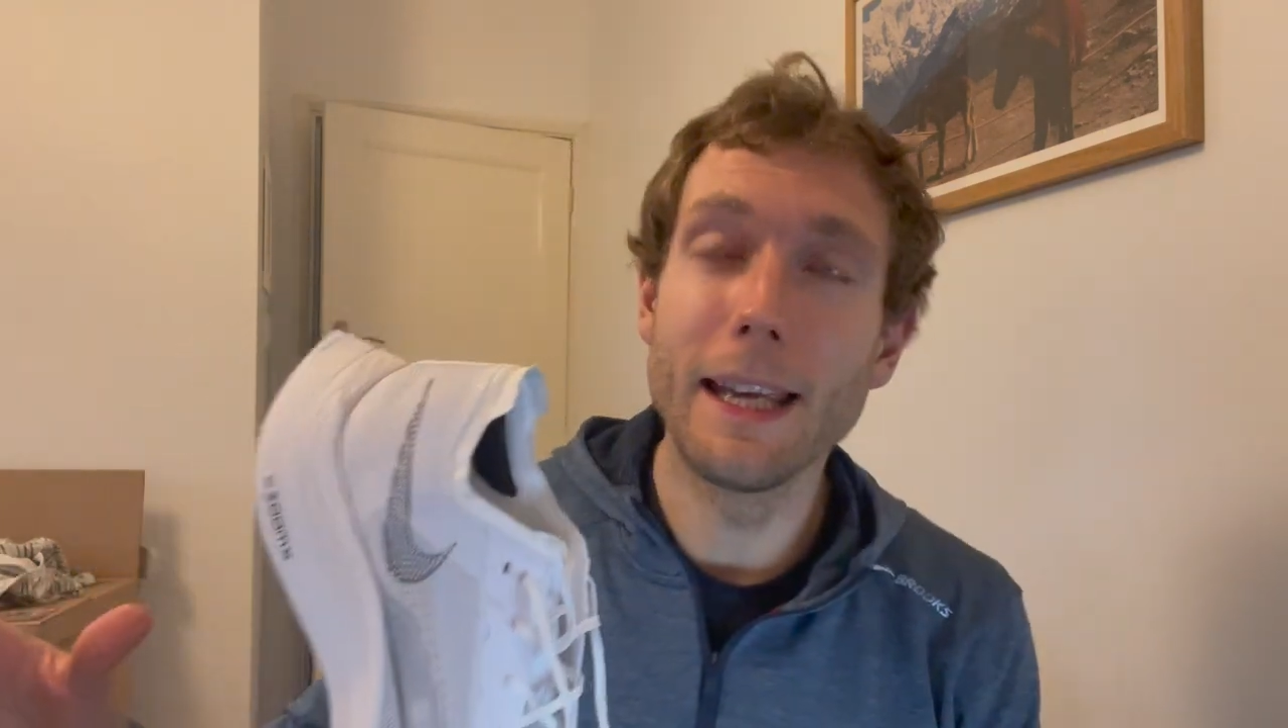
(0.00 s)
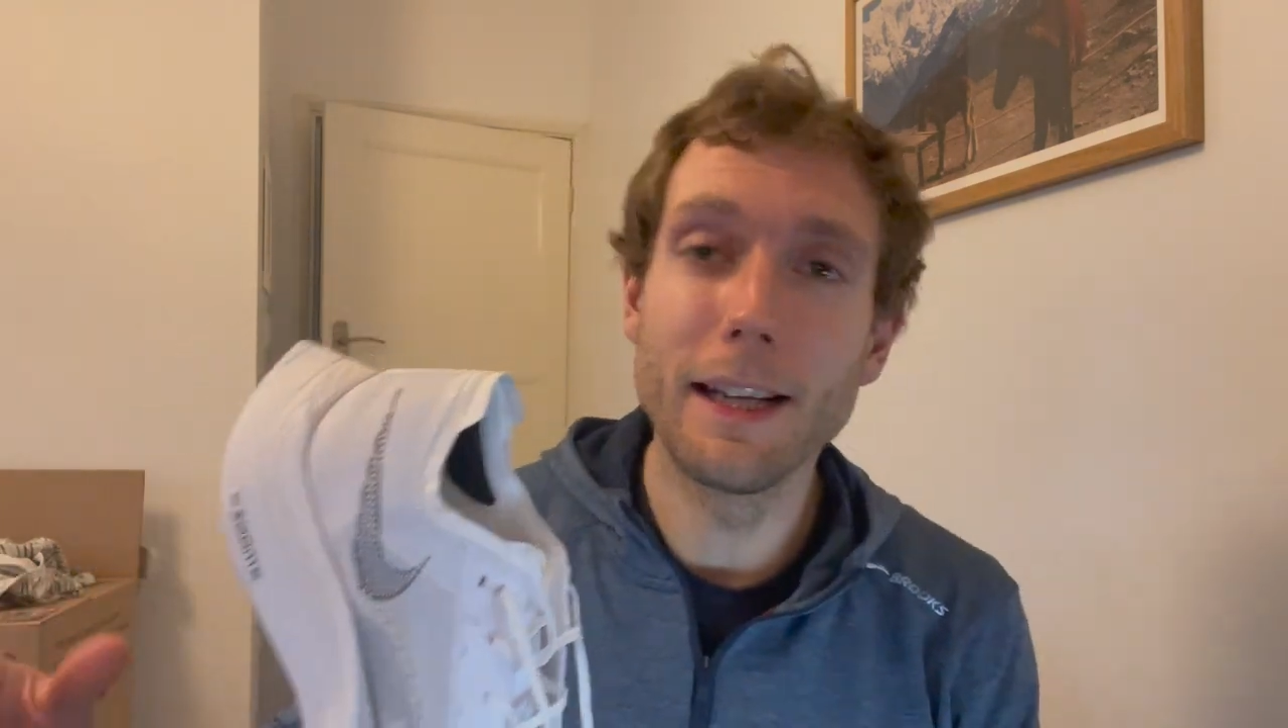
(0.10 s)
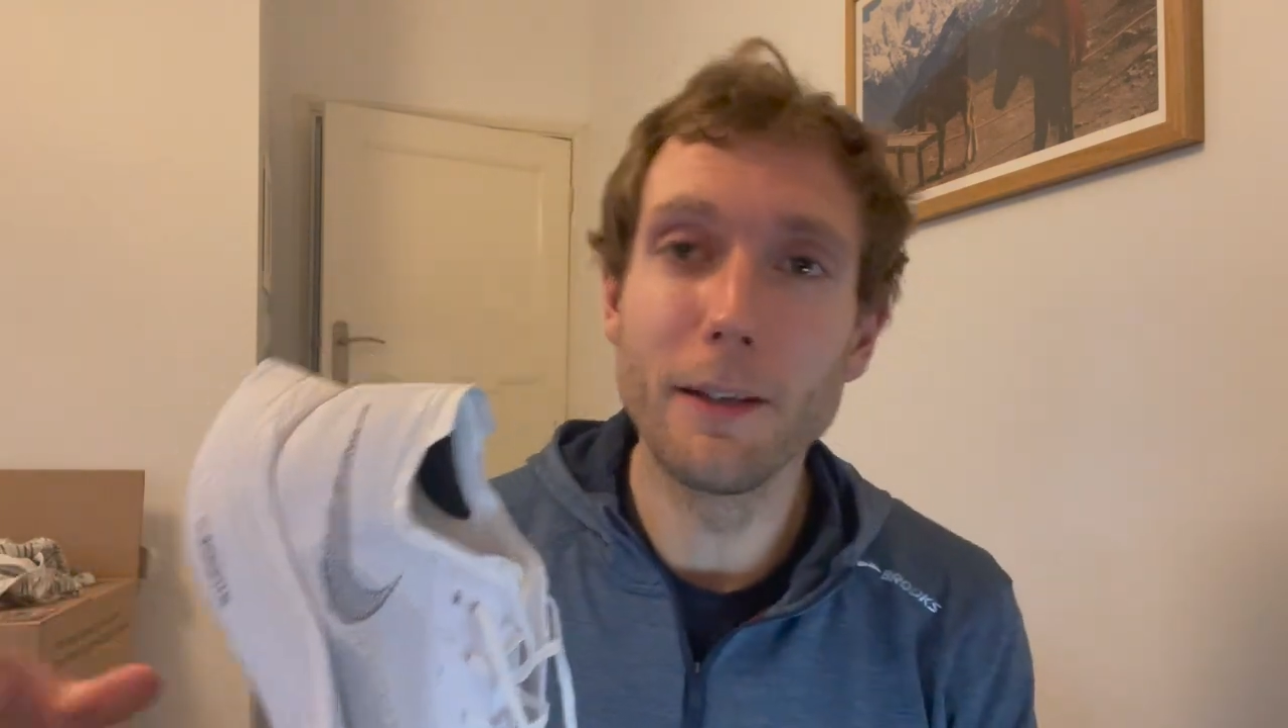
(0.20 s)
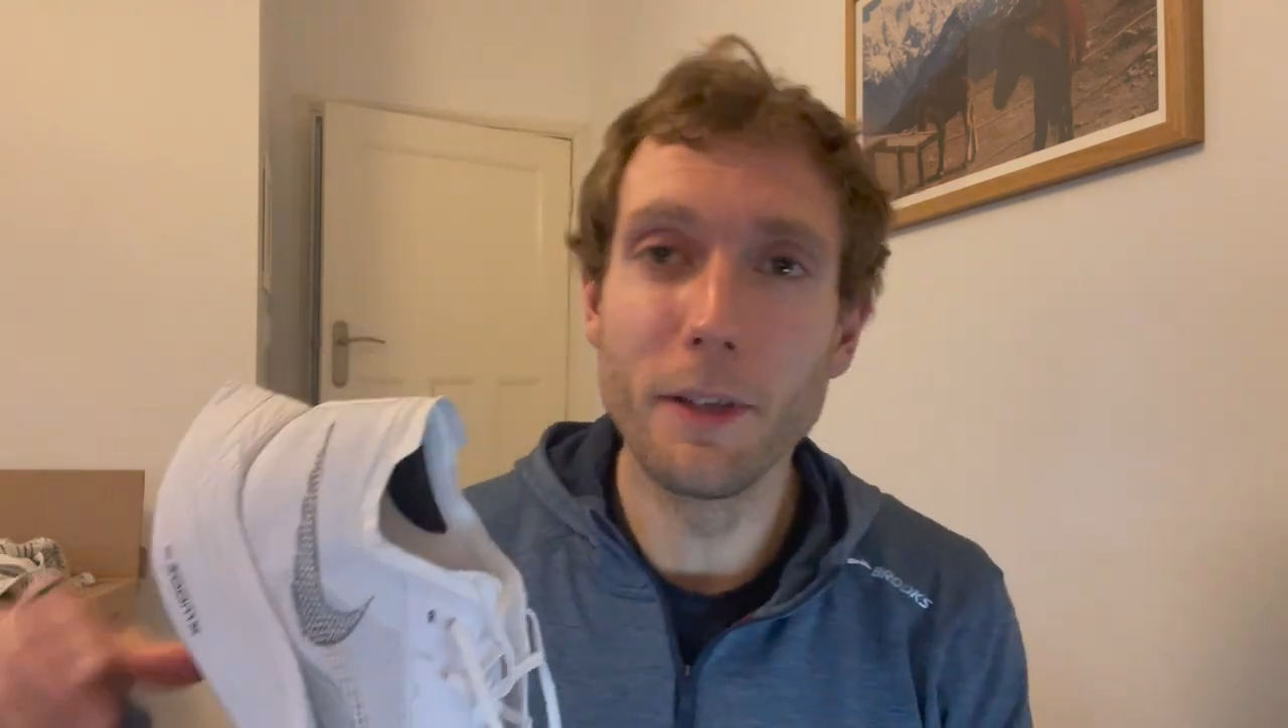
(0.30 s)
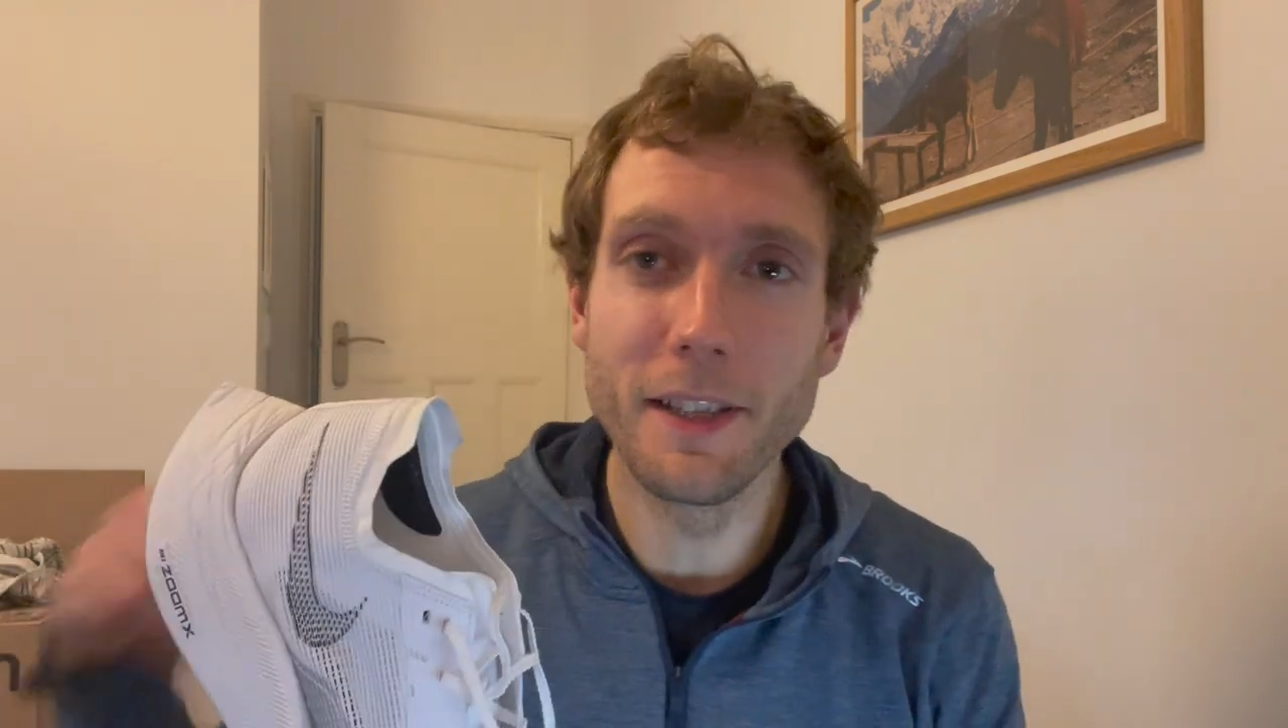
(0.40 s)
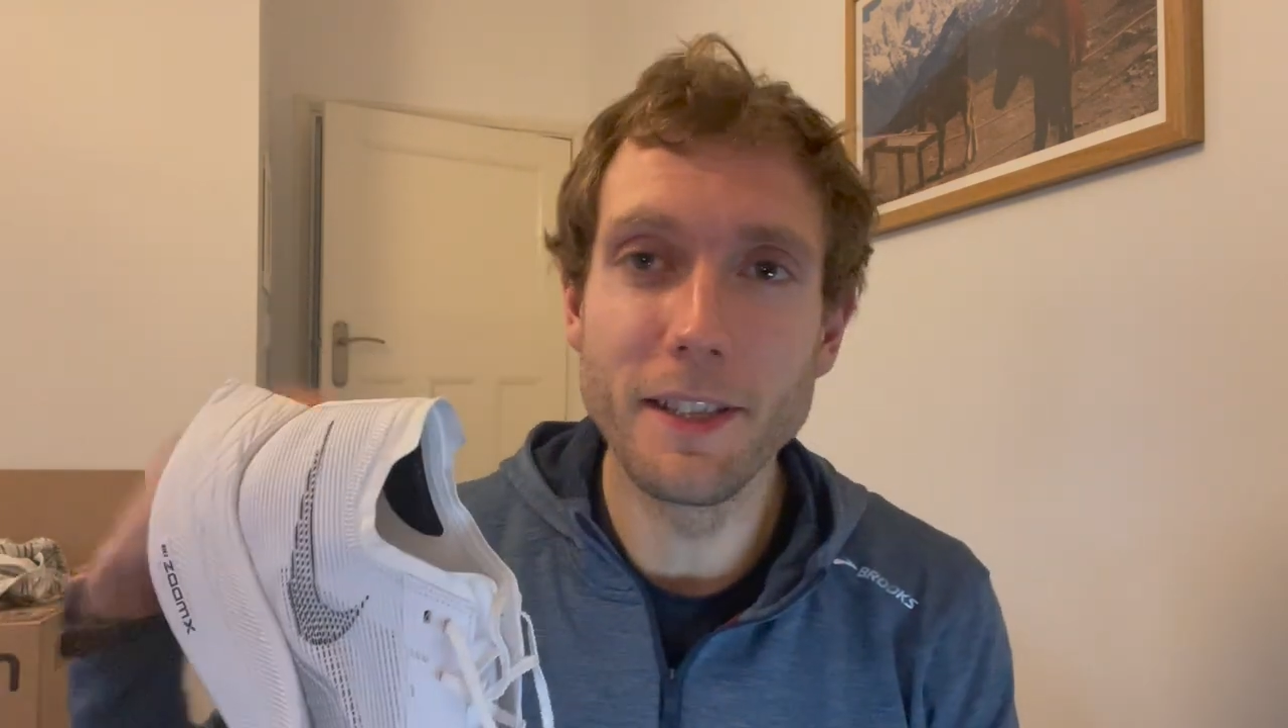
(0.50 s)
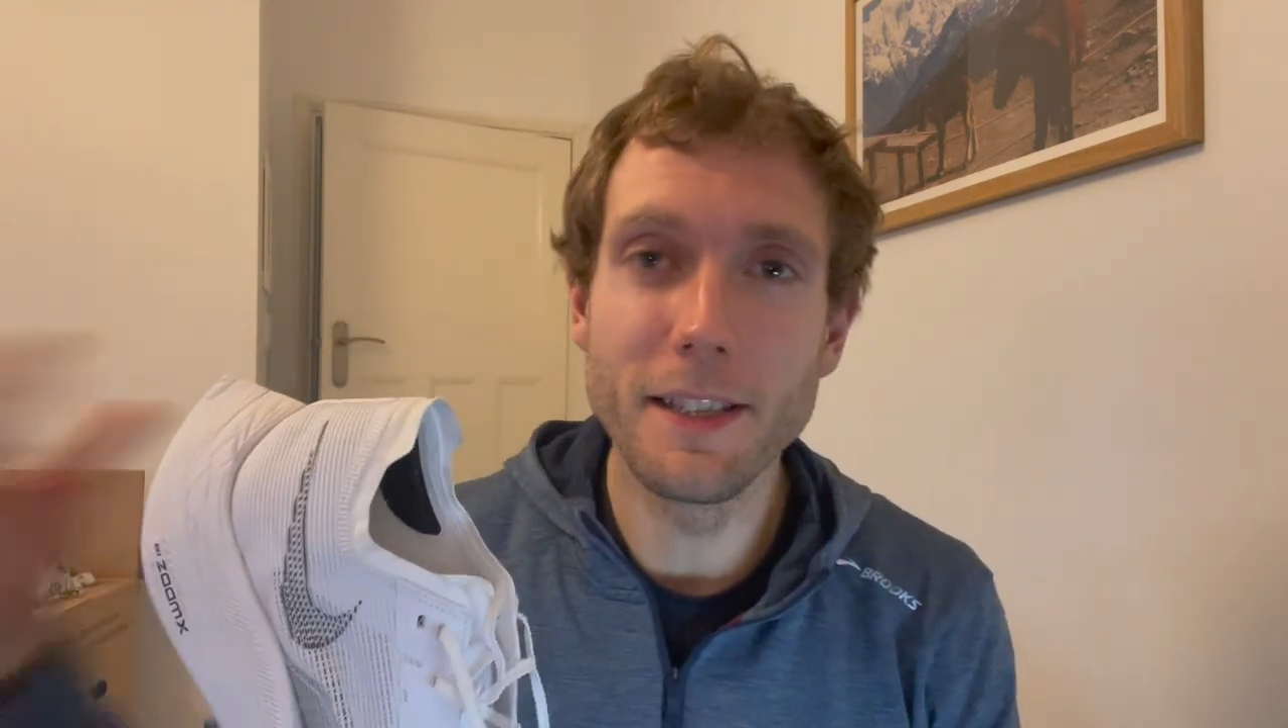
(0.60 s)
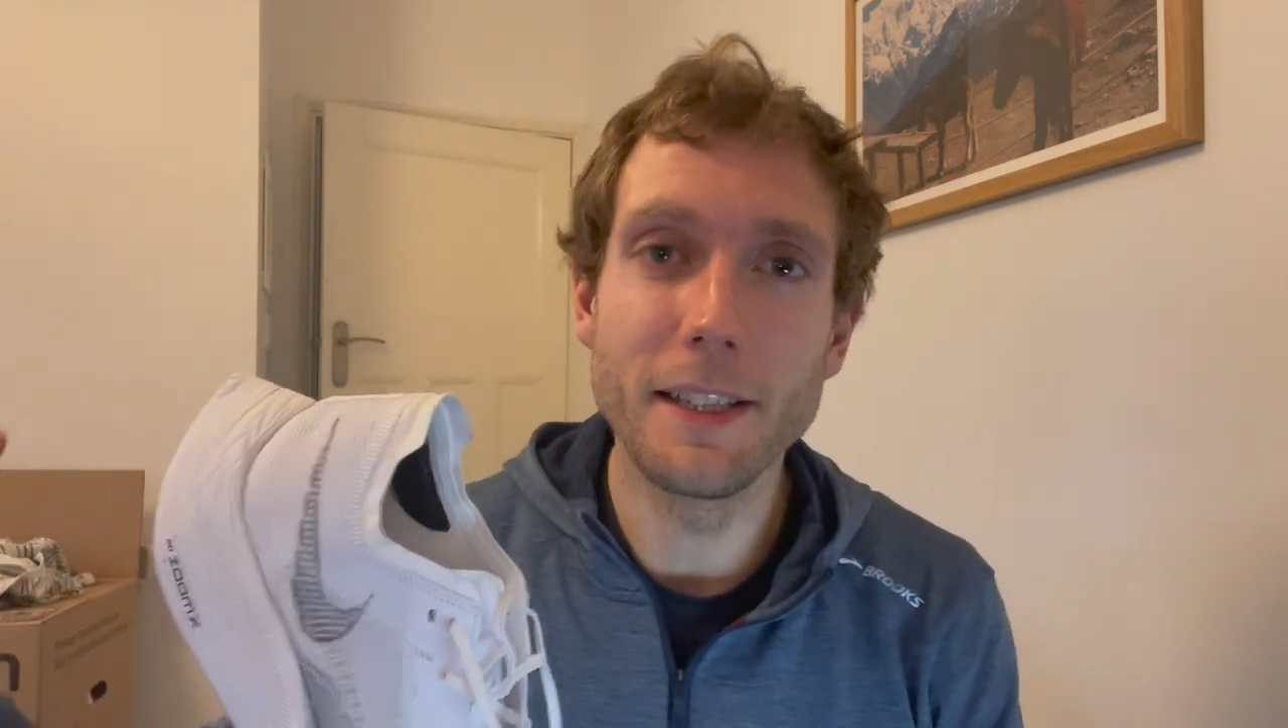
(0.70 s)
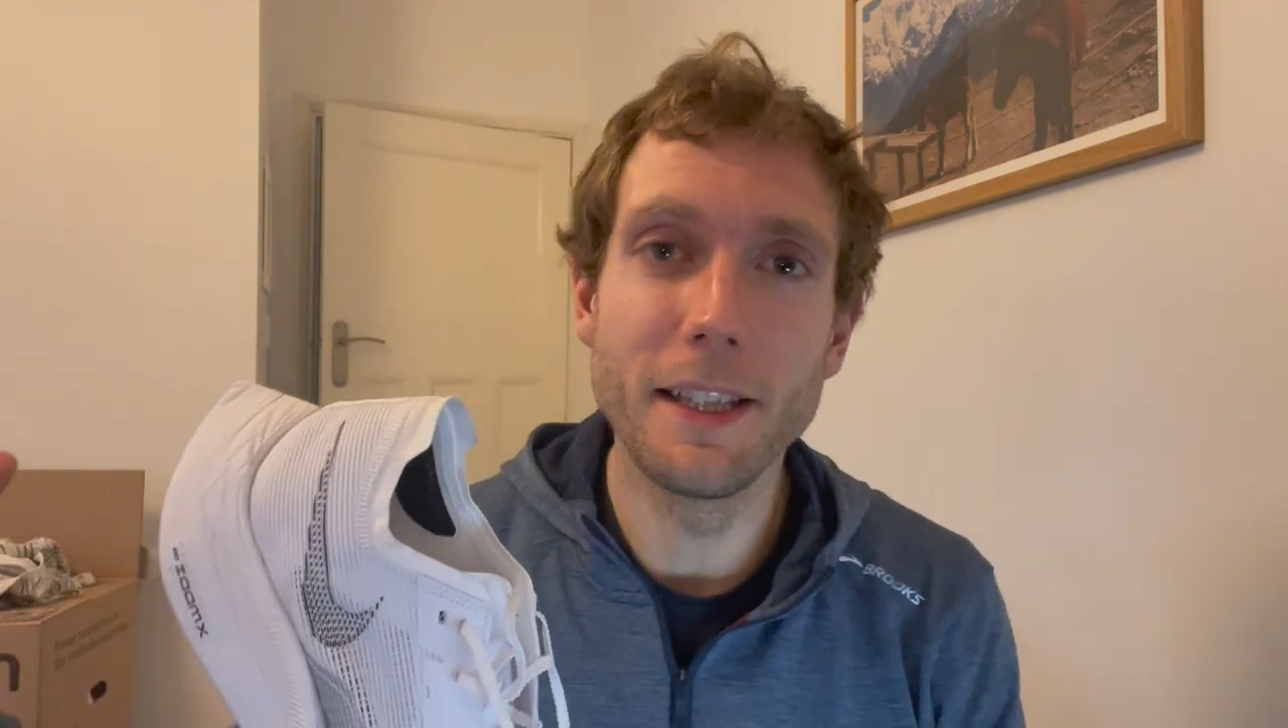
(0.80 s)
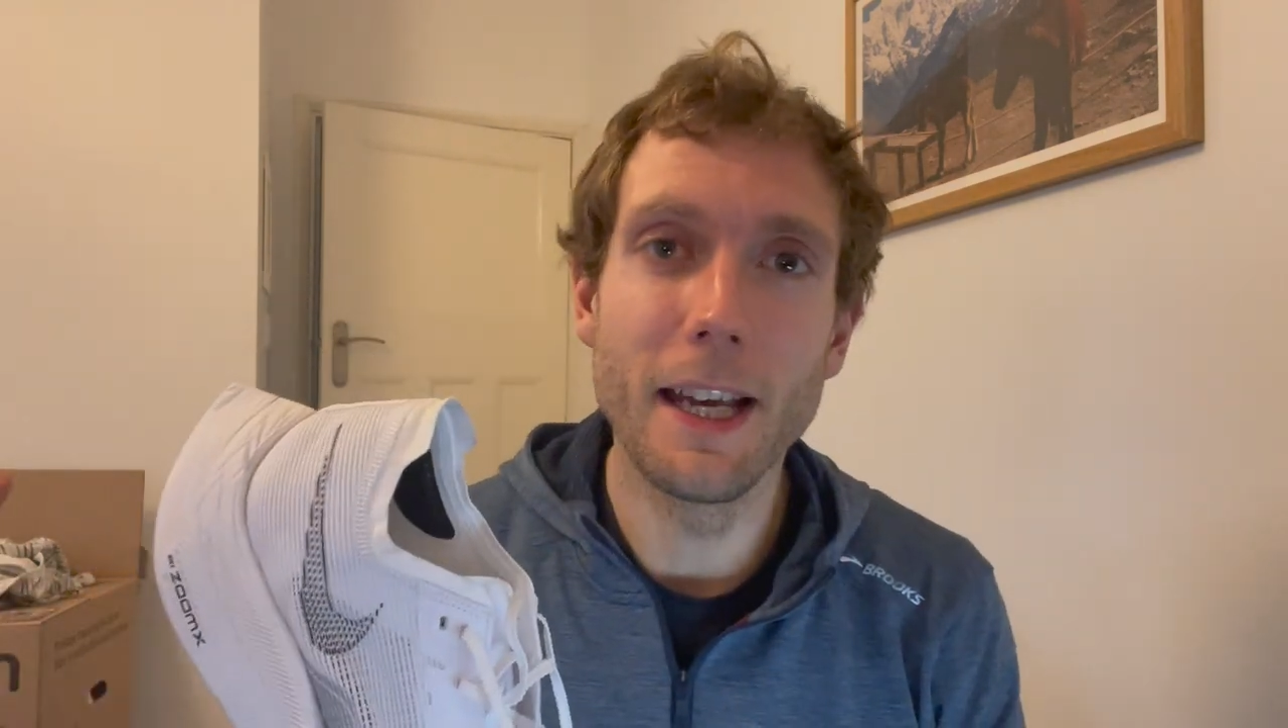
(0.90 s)
including a
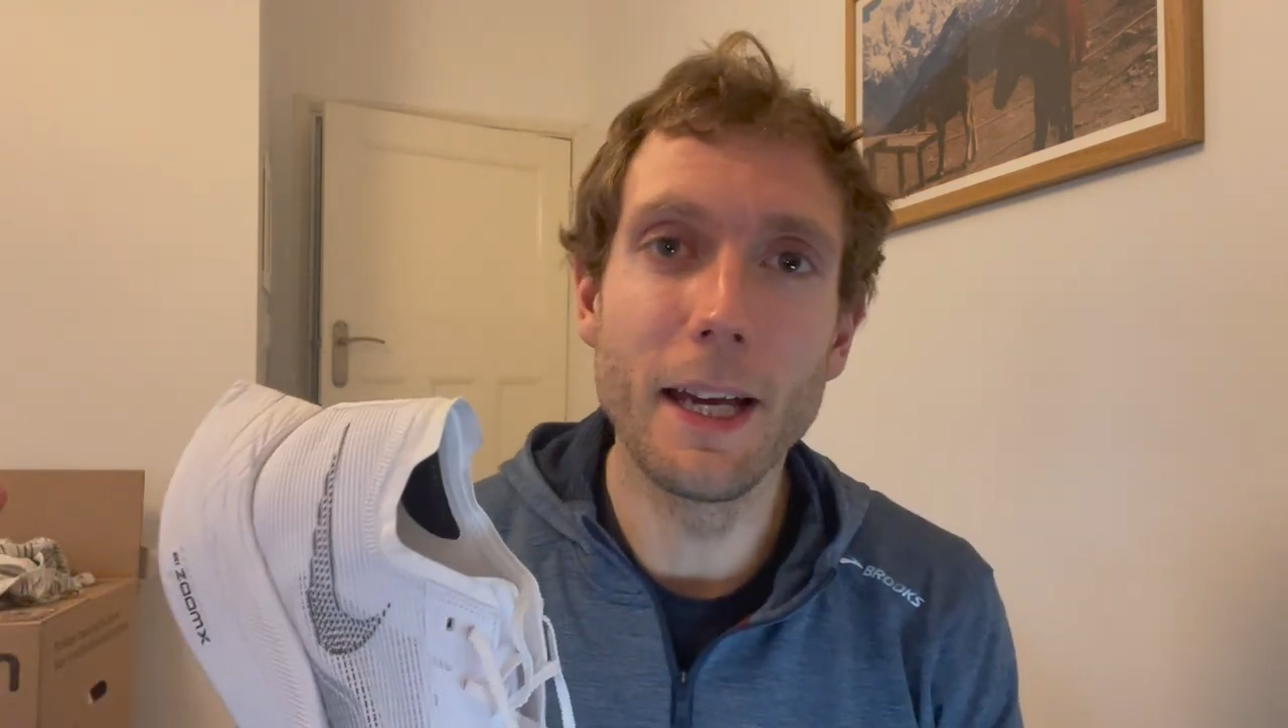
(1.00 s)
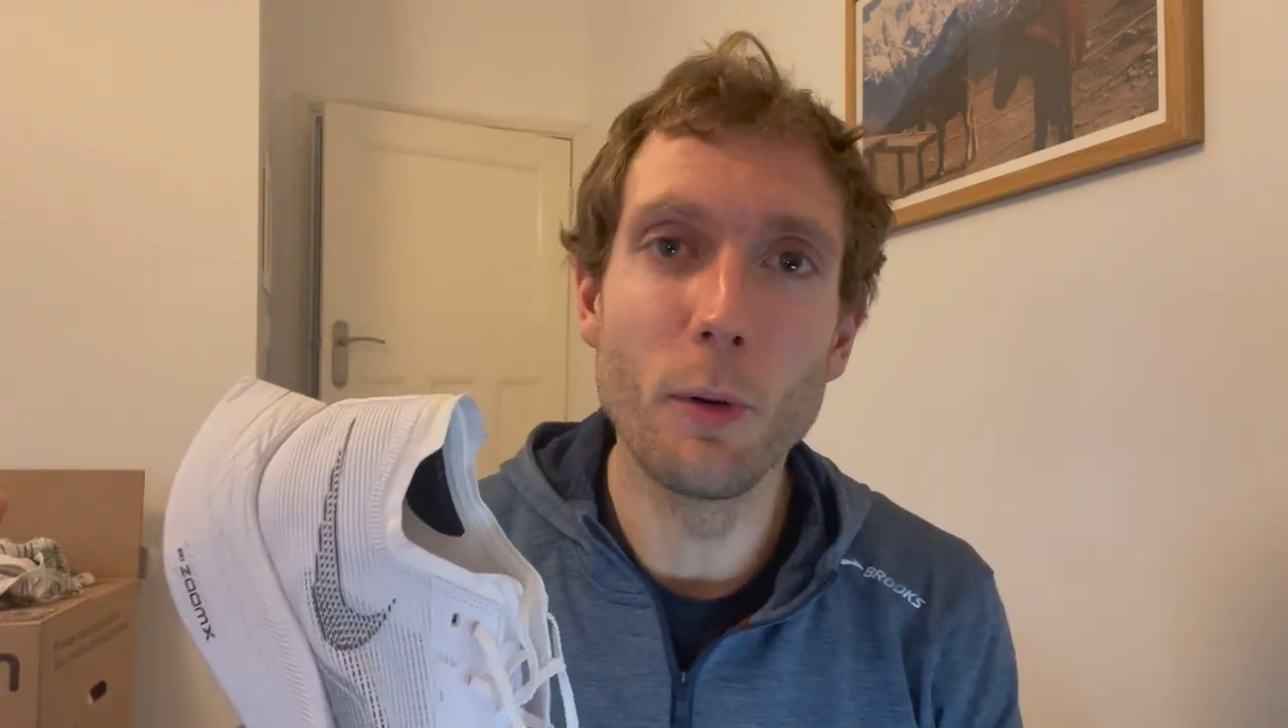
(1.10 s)
16k